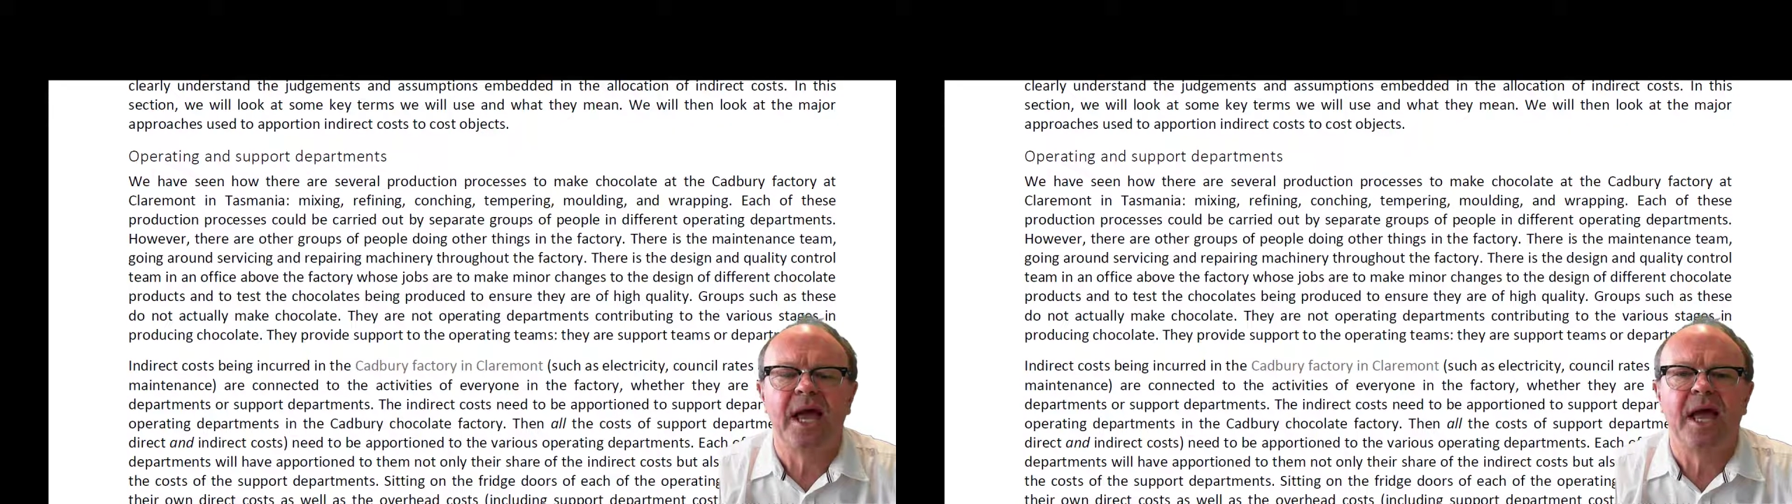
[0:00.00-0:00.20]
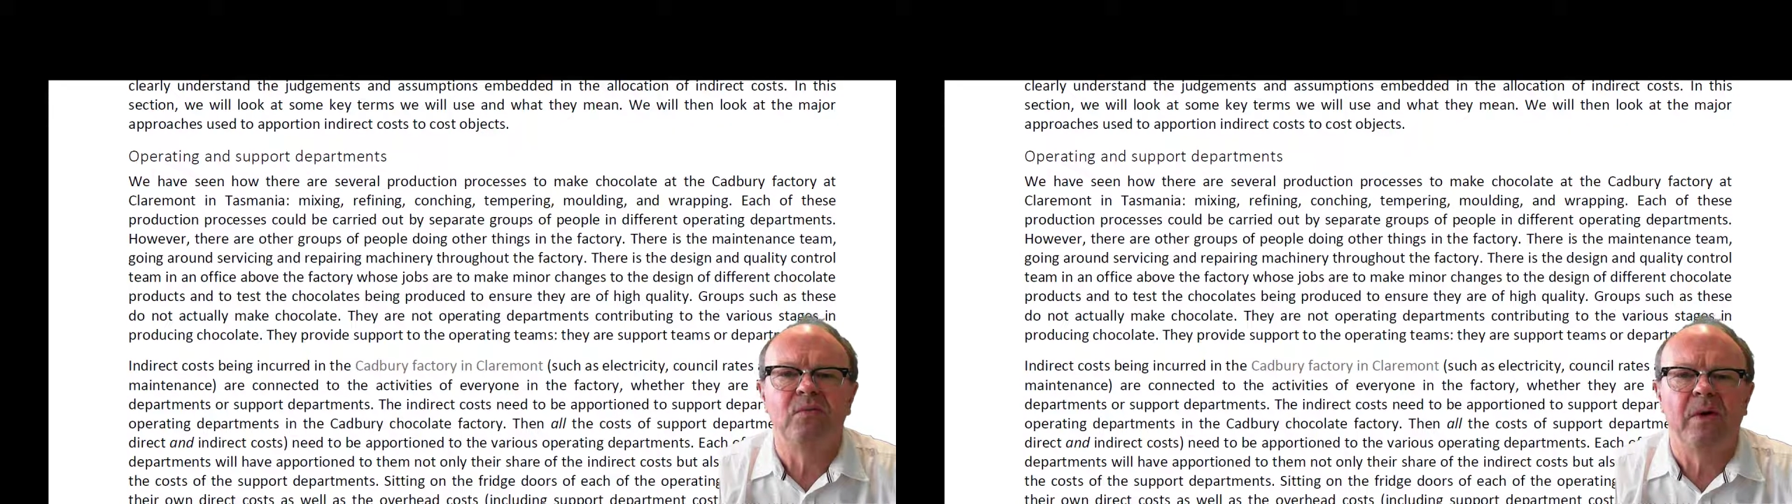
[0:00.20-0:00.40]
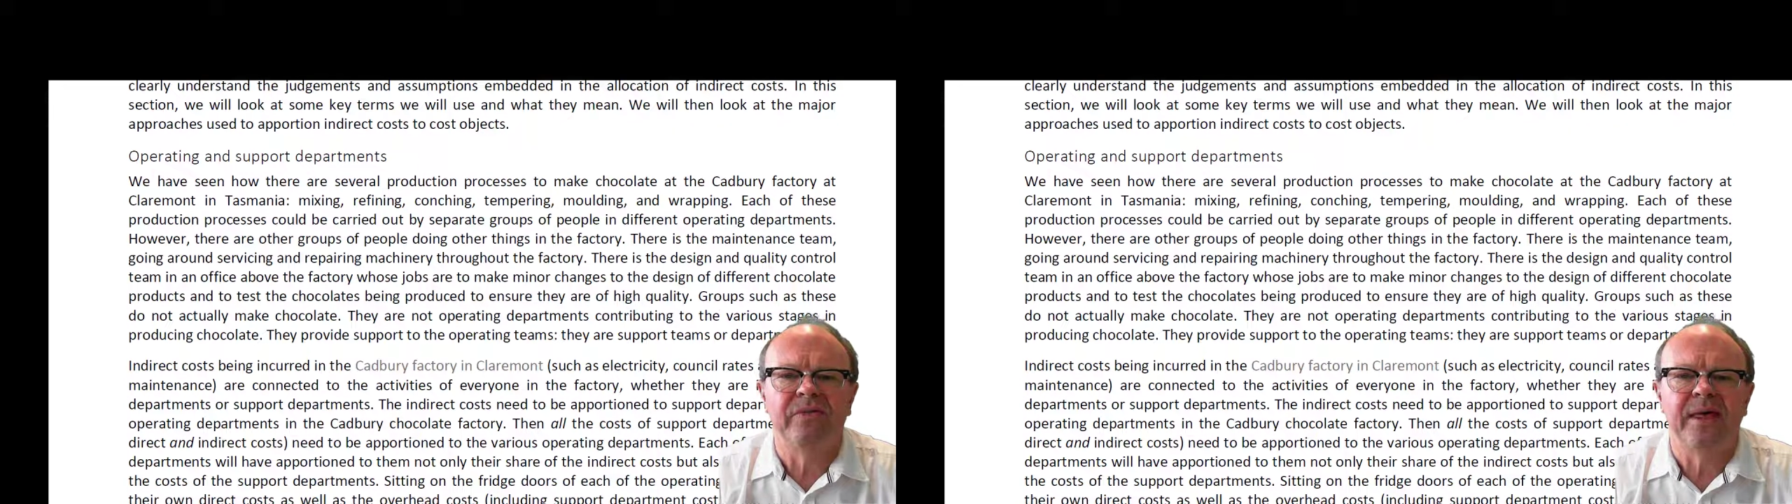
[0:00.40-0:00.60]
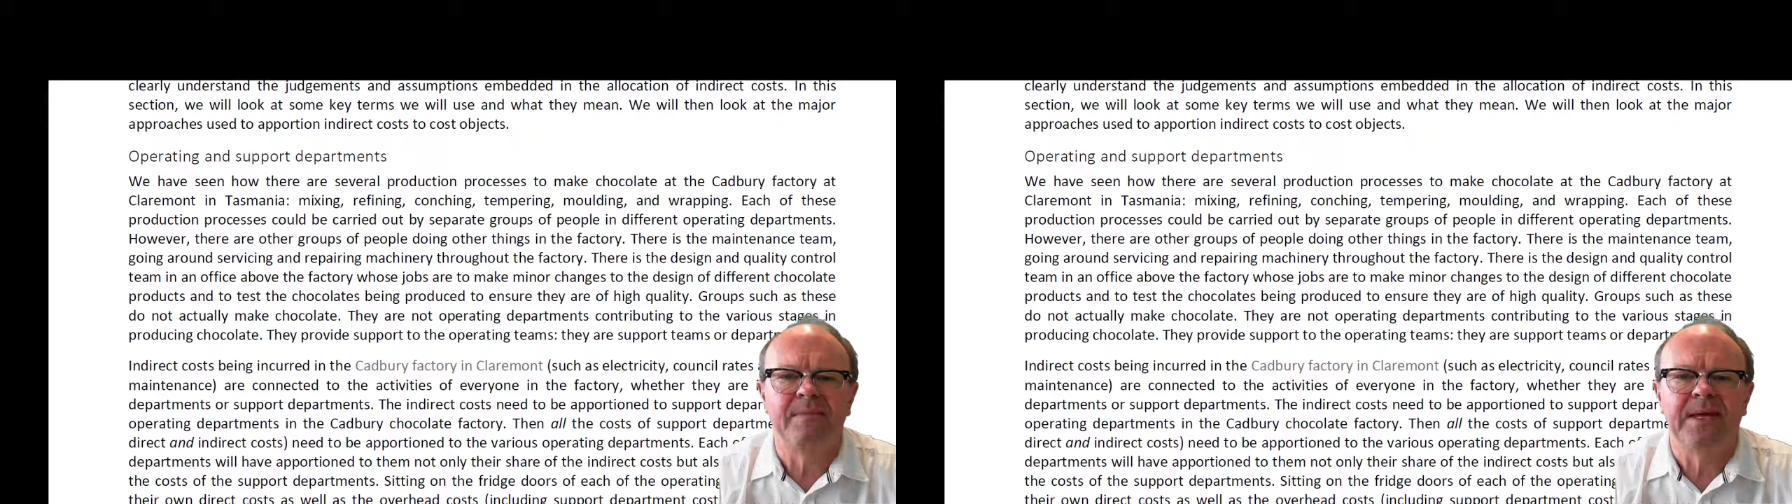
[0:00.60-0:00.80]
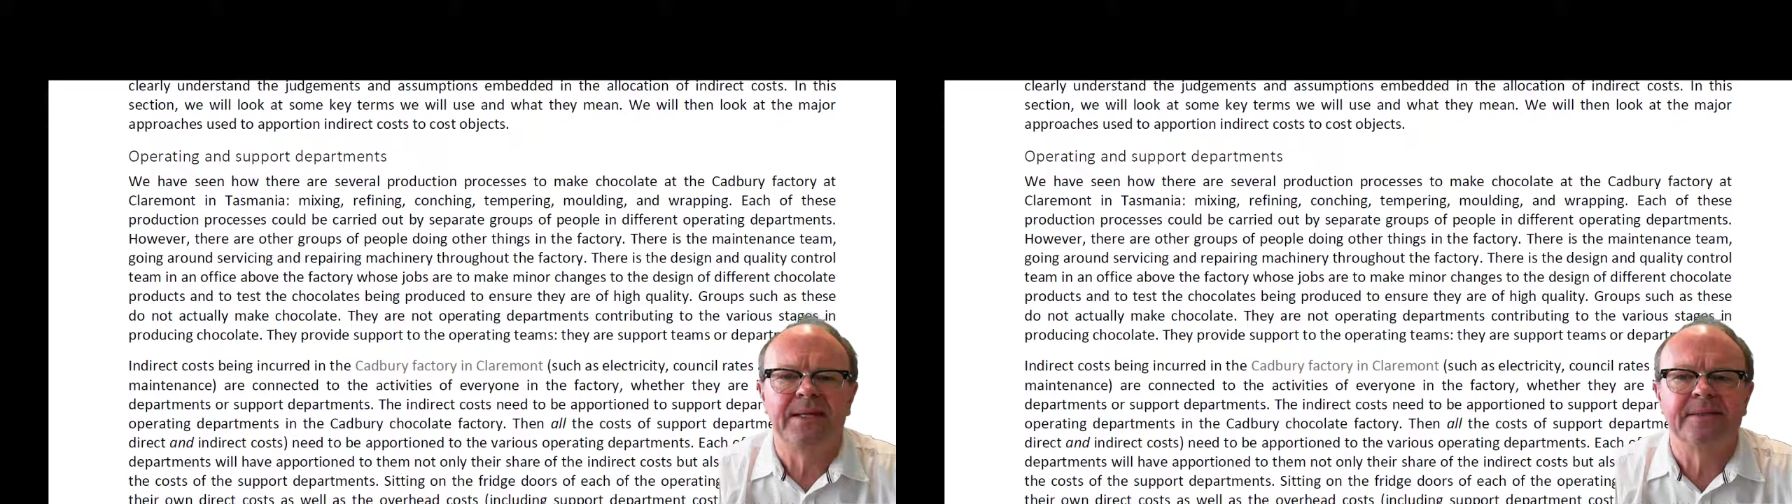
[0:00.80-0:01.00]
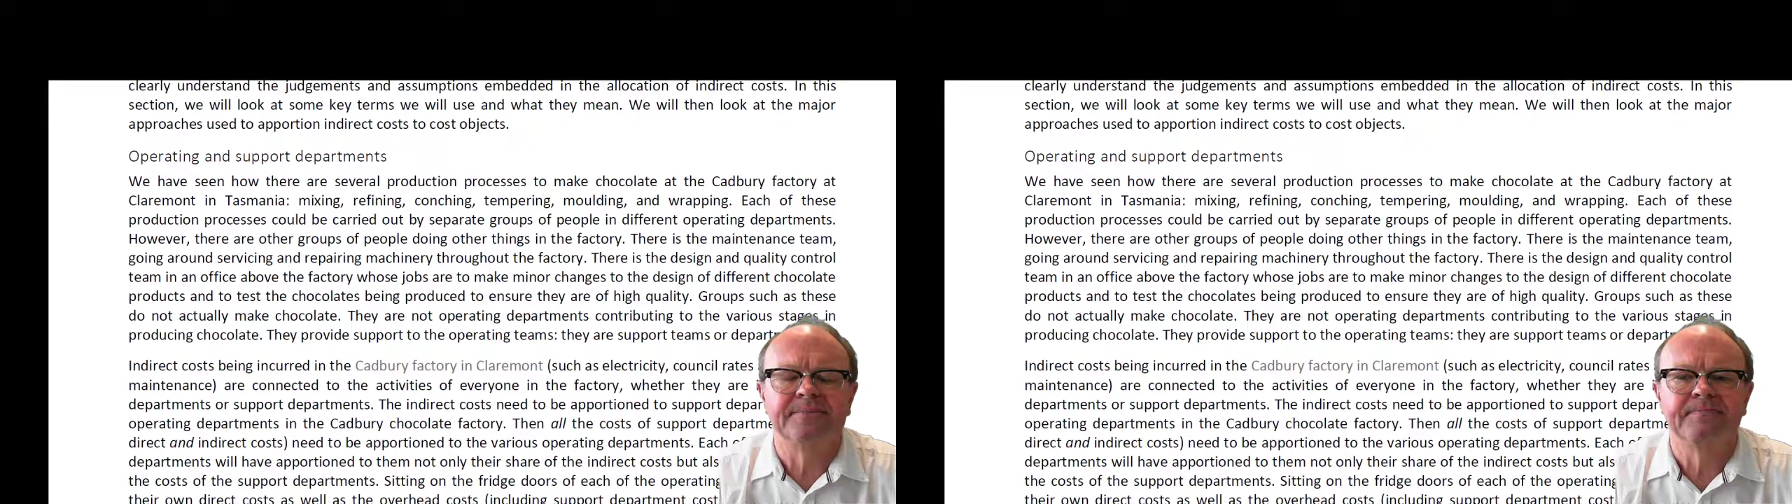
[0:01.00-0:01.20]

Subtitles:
and what they mean.